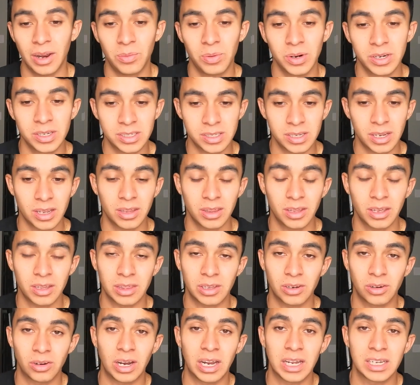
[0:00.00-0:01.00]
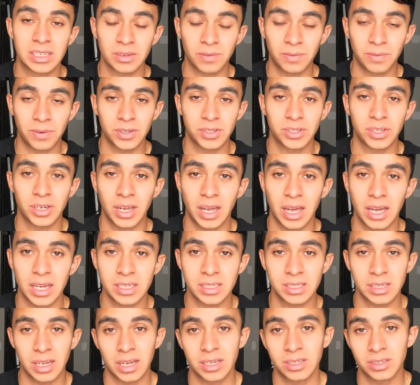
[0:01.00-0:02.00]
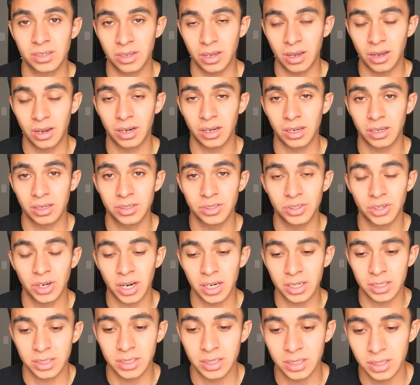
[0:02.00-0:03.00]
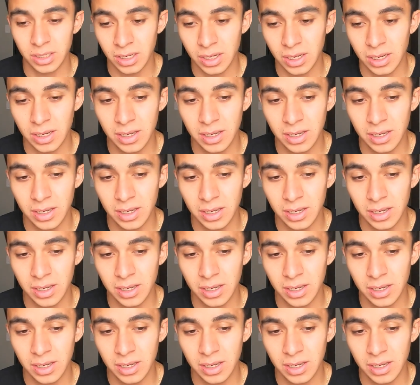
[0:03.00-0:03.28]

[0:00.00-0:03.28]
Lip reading: wouldn't say that they're as efficient as isotonic contractions.